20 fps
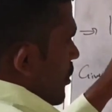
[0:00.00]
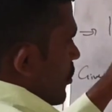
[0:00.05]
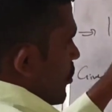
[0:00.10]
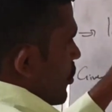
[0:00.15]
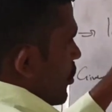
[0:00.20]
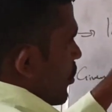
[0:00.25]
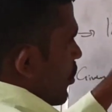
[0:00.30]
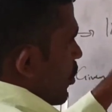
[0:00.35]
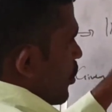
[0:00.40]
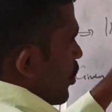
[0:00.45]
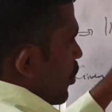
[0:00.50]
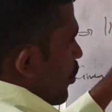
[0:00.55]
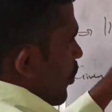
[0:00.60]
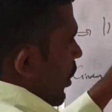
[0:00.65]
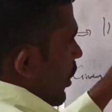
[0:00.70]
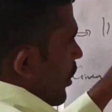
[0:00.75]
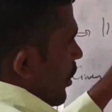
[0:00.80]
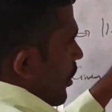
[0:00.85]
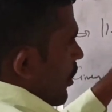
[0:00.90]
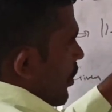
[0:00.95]
0 to
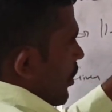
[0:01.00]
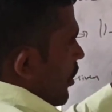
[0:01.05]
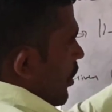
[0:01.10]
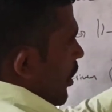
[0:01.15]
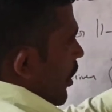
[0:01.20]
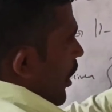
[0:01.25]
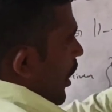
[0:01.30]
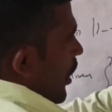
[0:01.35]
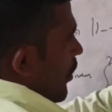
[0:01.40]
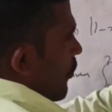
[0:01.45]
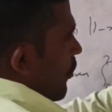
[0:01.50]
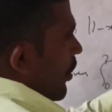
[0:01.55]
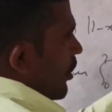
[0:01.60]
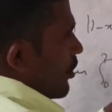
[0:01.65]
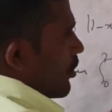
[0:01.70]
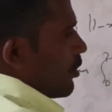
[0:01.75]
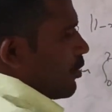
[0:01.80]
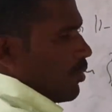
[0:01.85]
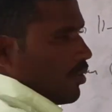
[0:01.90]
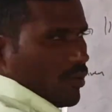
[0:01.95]
1 and 1
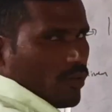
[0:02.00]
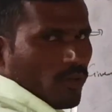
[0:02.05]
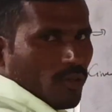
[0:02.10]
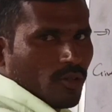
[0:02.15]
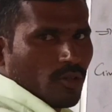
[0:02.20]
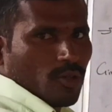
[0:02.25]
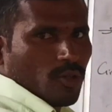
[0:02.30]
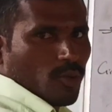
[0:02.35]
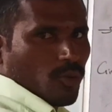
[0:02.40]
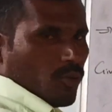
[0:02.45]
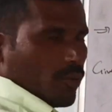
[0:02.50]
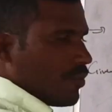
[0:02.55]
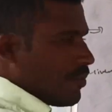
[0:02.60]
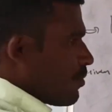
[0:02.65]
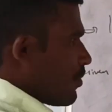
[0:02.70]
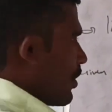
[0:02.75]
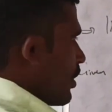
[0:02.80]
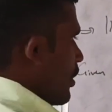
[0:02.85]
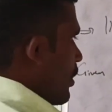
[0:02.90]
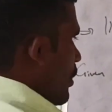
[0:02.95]
to 2.
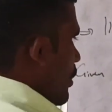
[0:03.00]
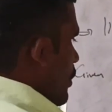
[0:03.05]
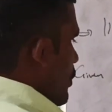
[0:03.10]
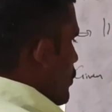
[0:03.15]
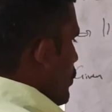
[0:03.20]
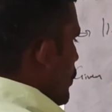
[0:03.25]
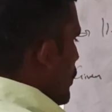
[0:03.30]
So